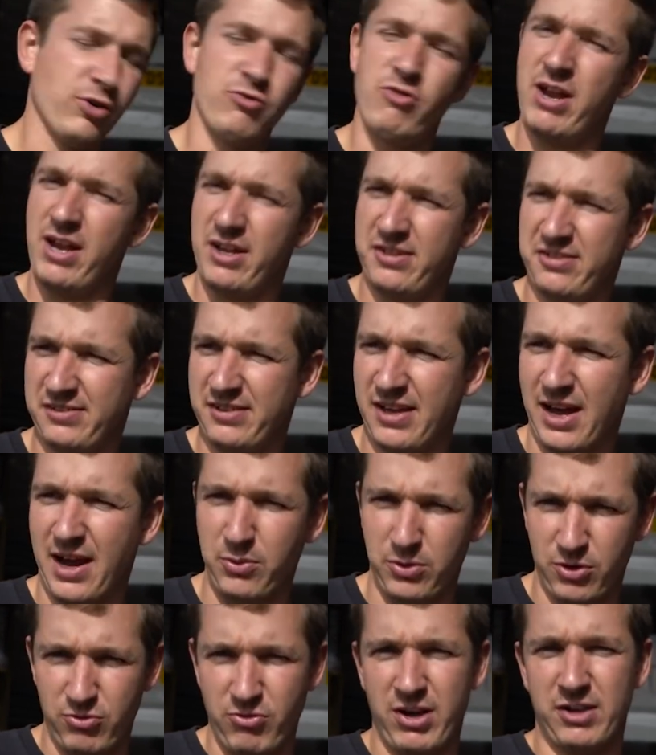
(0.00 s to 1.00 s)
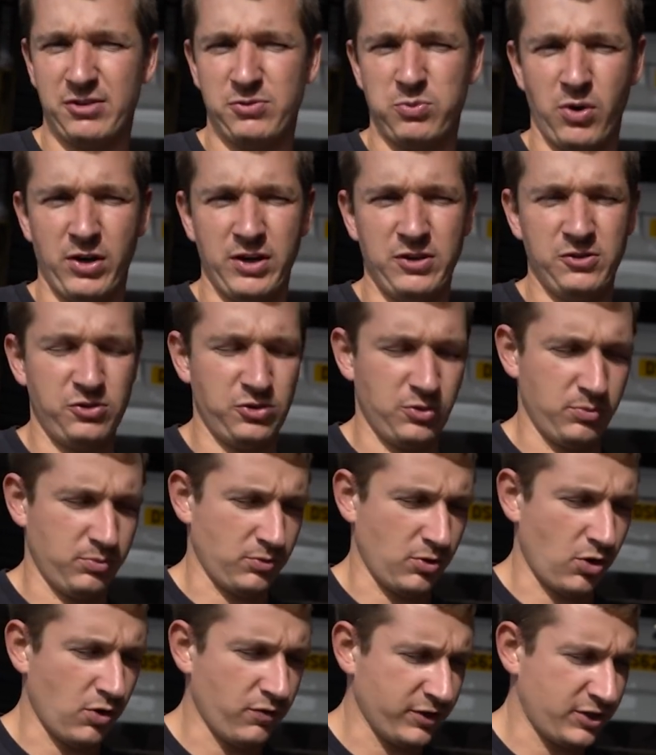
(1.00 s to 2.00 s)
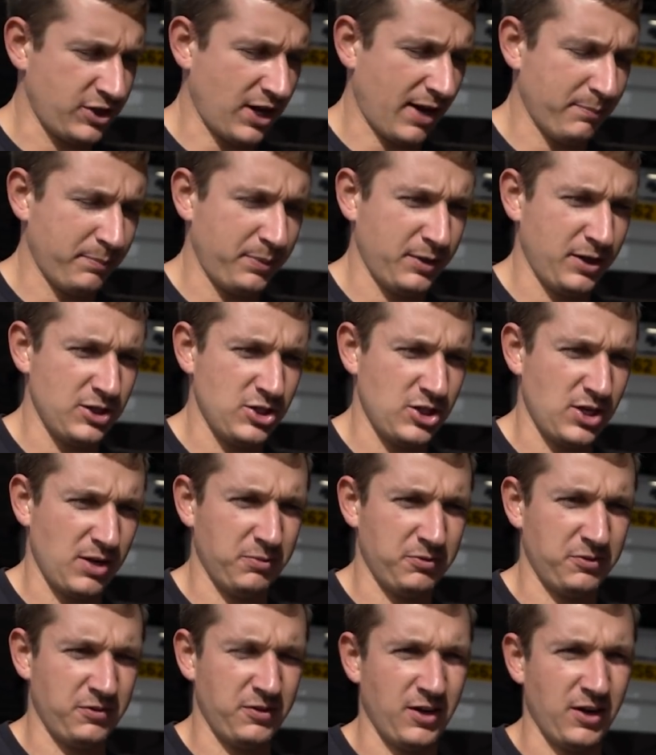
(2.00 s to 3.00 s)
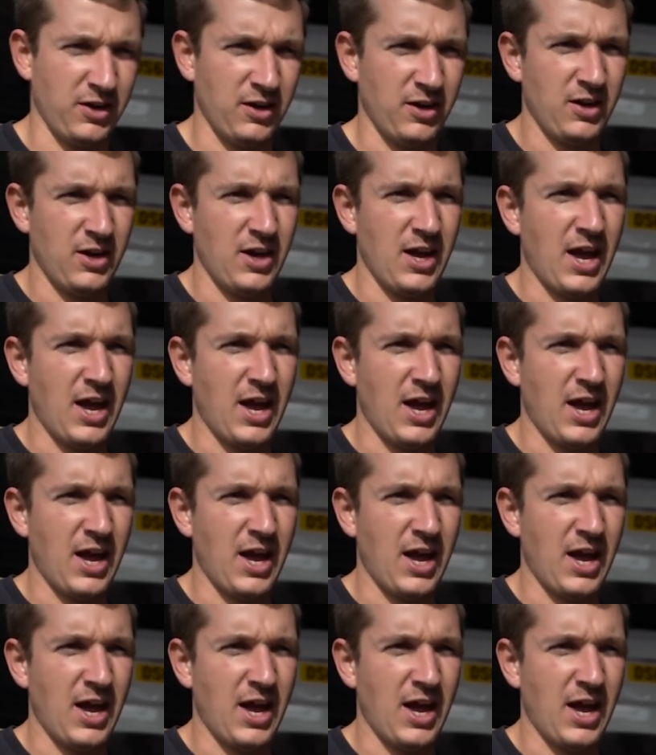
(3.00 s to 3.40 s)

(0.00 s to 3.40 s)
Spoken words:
to race one in some other championships that